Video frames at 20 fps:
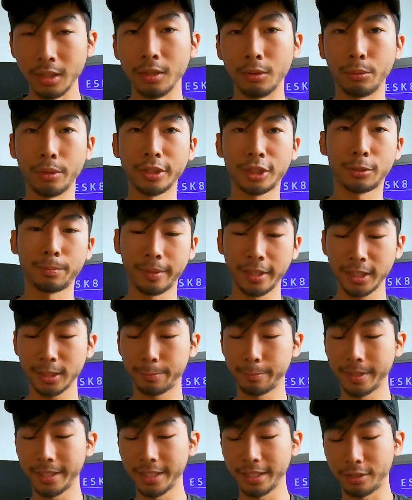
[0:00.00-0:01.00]
Which brings
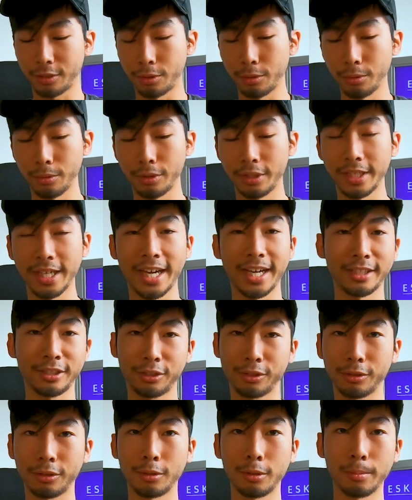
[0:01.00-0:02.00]
me to the
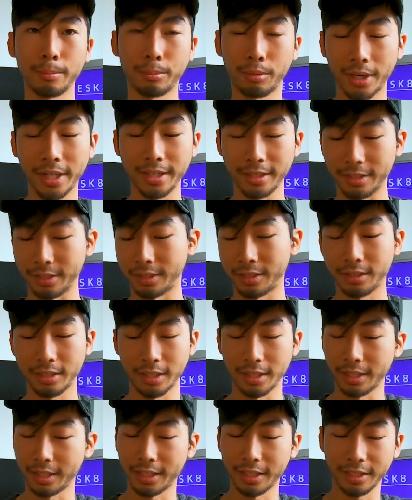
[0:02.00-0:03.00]
actual brightness
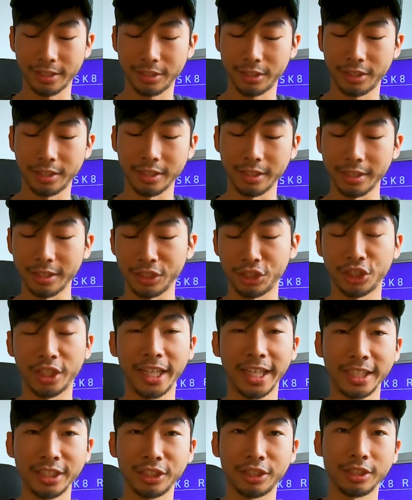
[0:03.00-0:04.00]
and I guess the
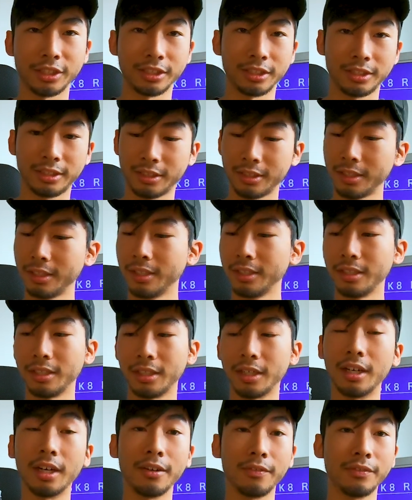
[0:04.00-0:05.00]
changes
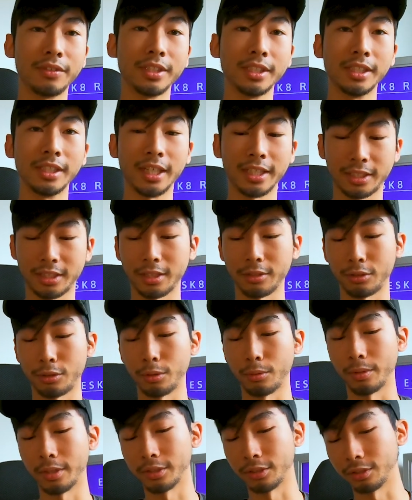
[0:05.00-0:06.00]
of the
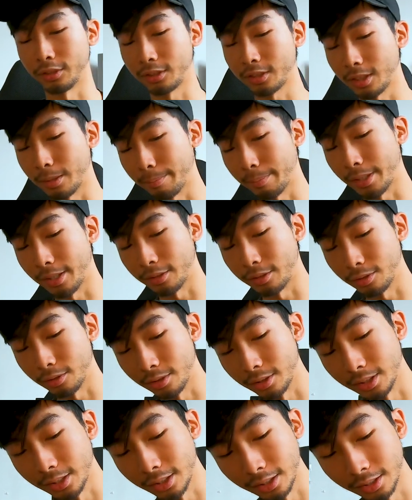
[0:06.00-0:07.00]
SL-200s compared to
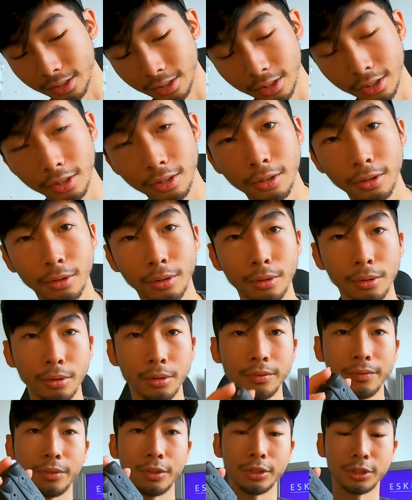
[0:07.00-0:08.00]
the
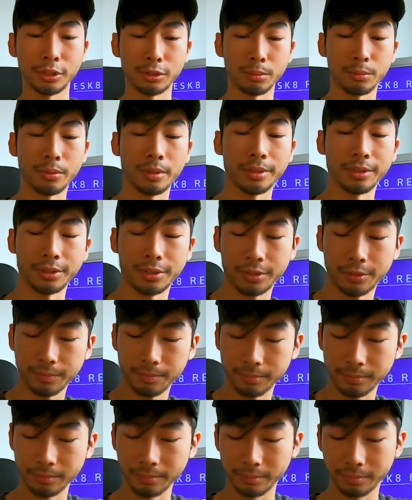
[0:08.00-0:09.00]
old version ones.
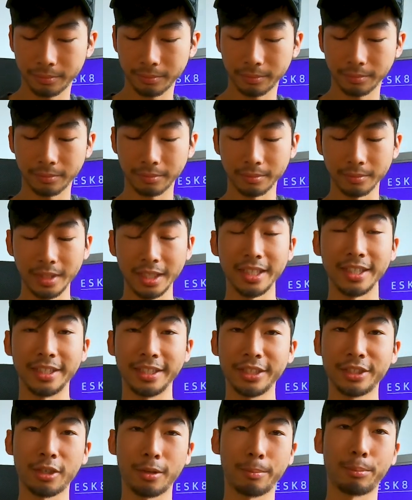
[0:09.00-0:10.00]

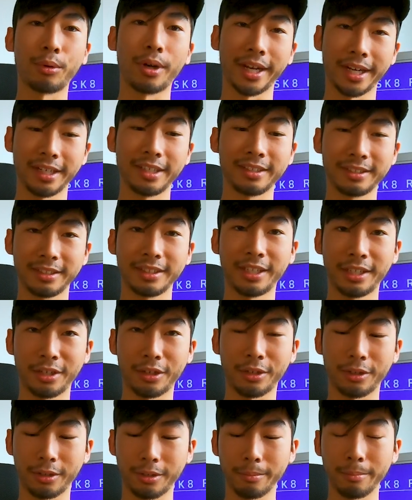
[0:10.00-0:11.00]
These are bright. They
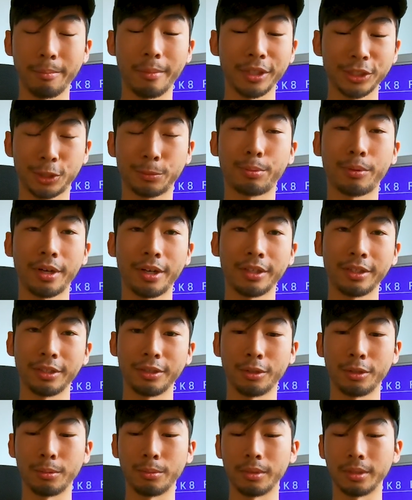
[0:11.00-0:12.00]
are much brighter than the
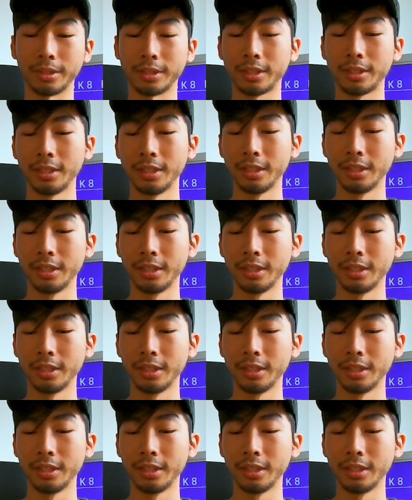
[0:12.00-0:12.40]
old ones.